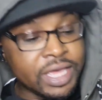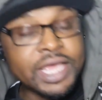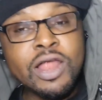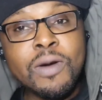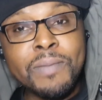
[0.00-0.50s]

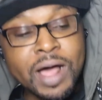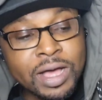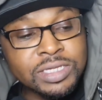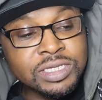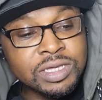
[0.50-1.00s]
Elon
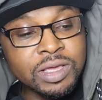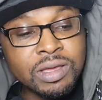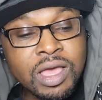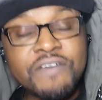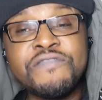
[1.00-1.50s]
Musk
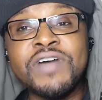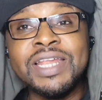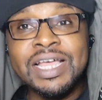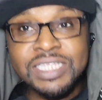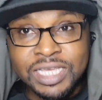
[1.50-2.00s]
a
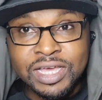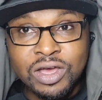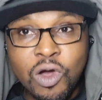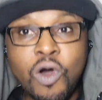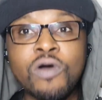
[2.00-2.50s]

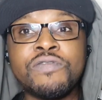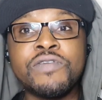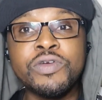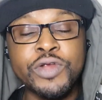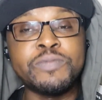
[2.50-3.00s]
fanatic
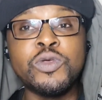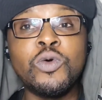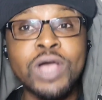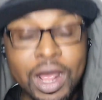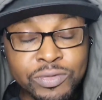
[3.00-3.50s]
of
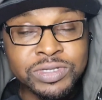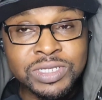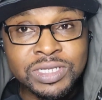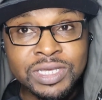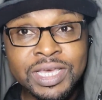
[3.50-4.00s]

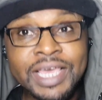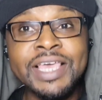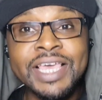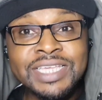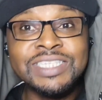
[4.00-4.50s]
cryptocurrency.
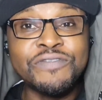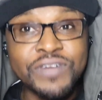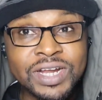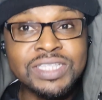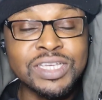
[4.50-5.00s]
He is a
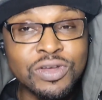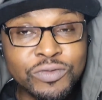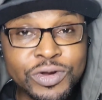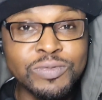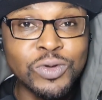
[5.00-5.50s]
fanatic
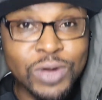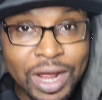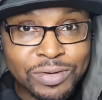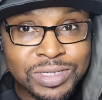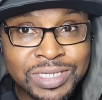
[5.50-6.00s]
of
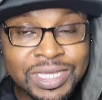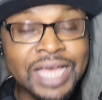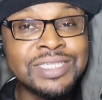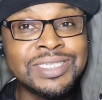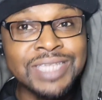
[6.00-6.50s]
cryptocurrency.
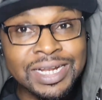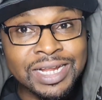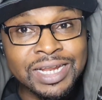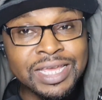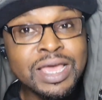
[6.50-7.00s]
And
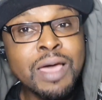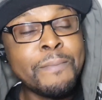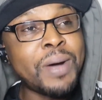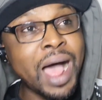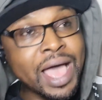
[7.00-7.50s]
suddenly,
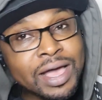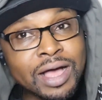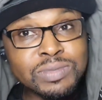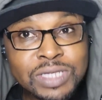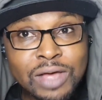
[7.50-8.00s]
Pi
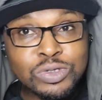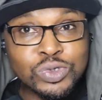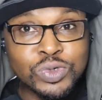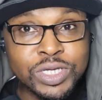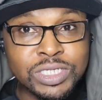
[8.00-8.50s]
comes out
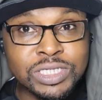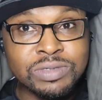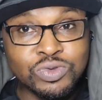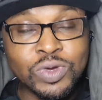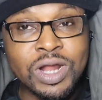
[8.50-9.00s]
two
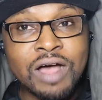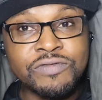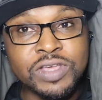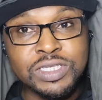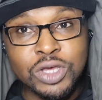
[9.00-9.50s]
years, two and a
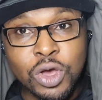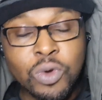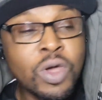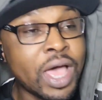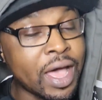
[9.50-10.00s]
half years
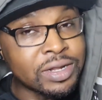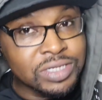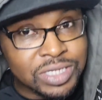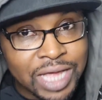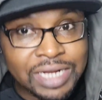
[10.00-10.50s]
ago,
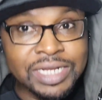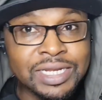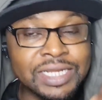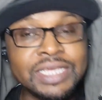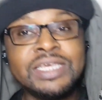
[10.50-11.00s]
and
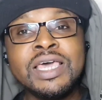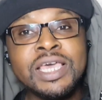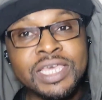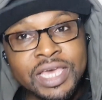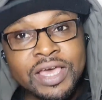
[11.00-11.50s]
suddenly
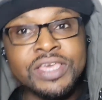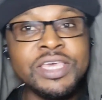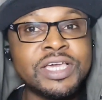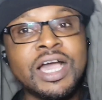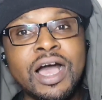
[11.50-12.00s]
here
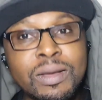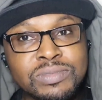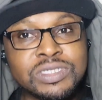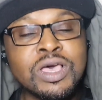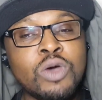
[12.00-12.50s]
he
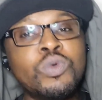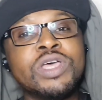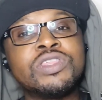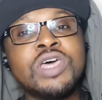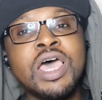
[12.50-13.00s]
comes
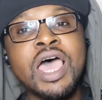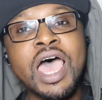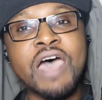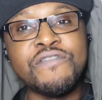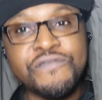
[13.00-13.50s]
with
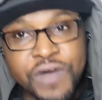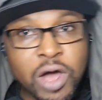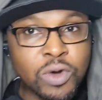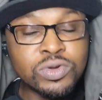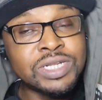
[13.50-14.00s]
a
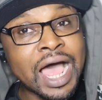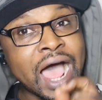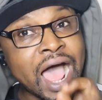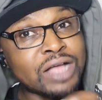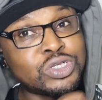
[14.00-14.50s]
phone
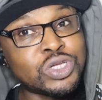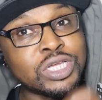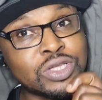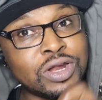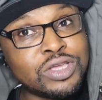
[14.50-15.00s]
that
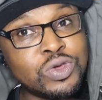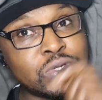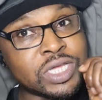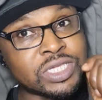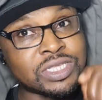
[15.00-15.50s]
actually is going to
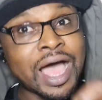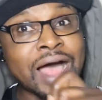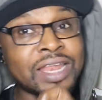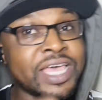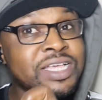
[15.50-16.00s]
use a
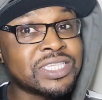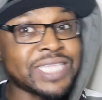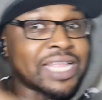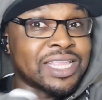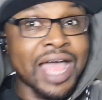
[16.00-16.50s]
Starlink
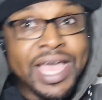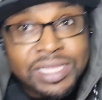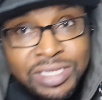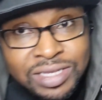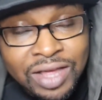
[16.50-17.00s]

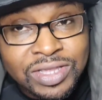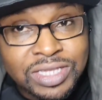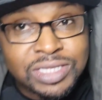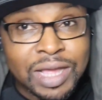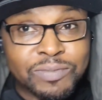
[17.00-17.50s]
satellite. Now,
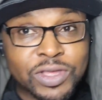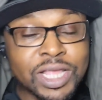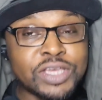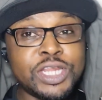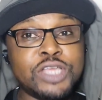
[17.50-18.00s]
this is
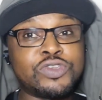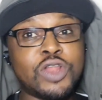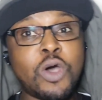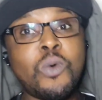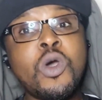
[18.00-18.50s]
something that you need
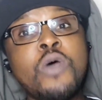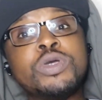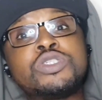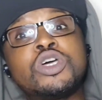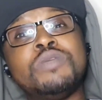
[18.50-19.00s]
to know,
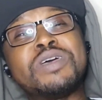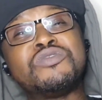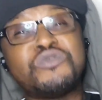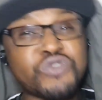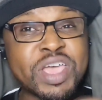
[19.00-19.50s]
which is going to be
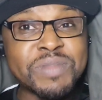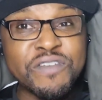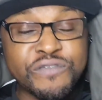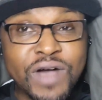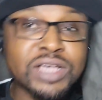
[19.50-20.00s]

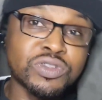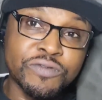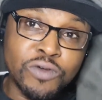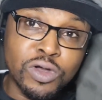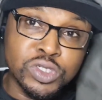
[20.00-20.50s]
extremely fast.
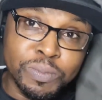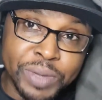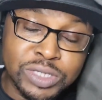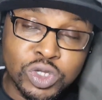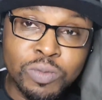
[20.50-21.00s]
Of course, he
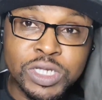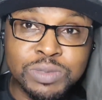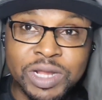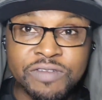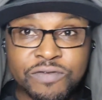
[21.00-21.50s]
pays so
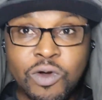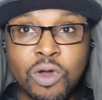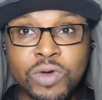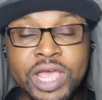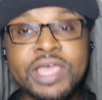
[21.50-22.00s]
much money
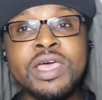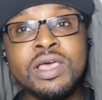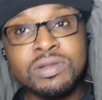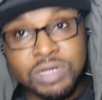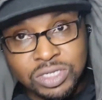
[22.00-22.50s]
for it.
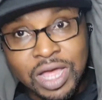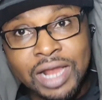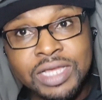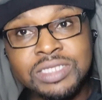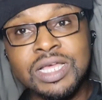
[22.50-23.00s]
The
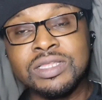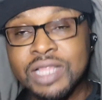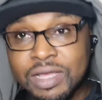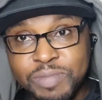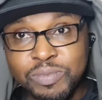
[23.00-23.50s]
Starlink
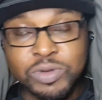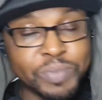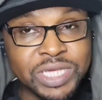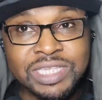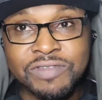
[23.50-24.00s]
satellite, people
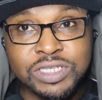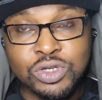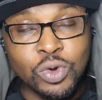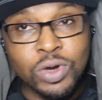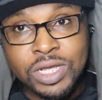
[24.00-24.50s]
pay
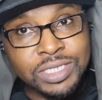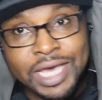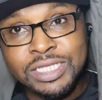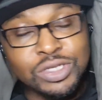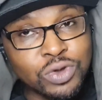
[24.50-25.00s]
$70,
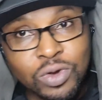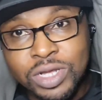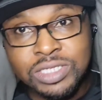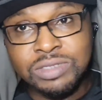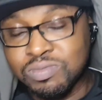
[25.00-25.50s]

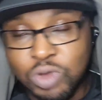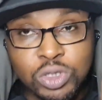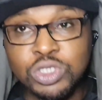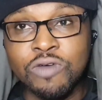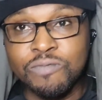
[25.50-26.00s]
$80,
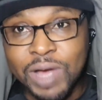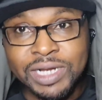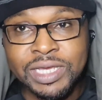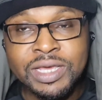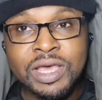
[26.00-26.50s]
lots of
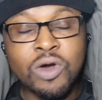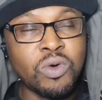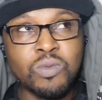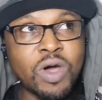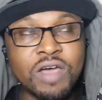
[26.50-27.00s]
money,
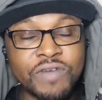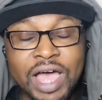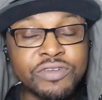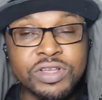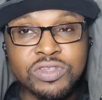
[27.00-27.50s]
or whatever,
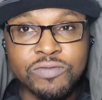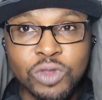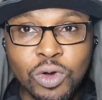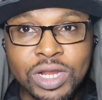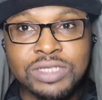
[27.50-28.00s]
hundreds of
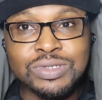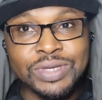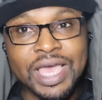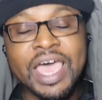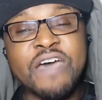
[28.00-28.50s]
dollars
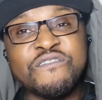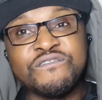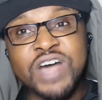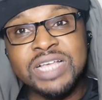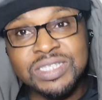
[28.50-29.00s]
to get a
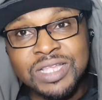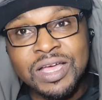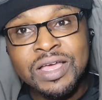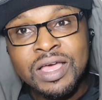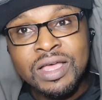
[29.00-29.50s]

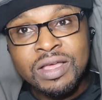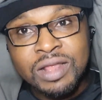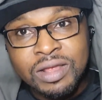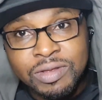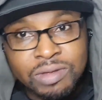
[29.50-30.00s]
faster
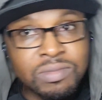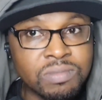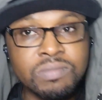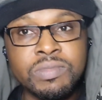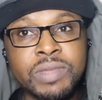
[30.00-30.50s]

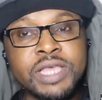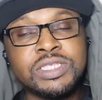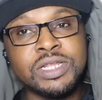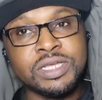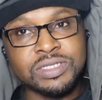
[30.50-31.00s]

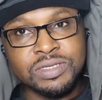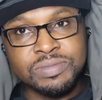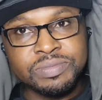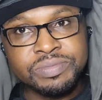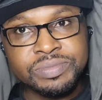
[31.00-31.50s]
internet.
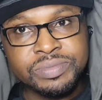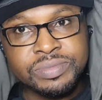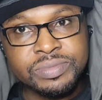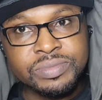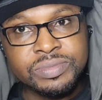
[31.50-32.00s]

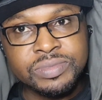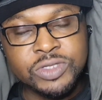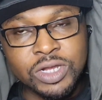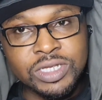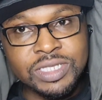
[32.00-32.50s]

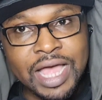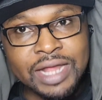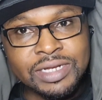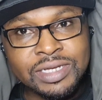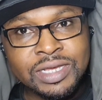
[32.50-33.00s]
You
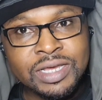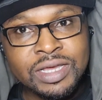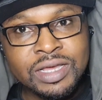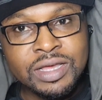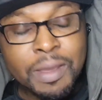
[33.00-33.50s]
understand?
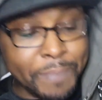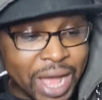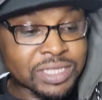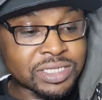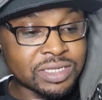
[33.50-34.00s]

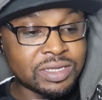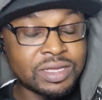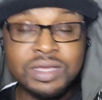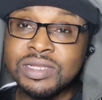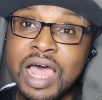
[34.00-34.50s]
But
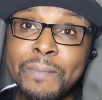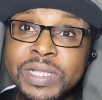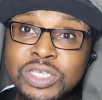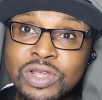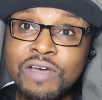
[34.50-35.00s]
that
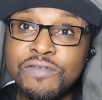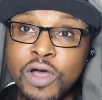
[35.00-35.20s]
particular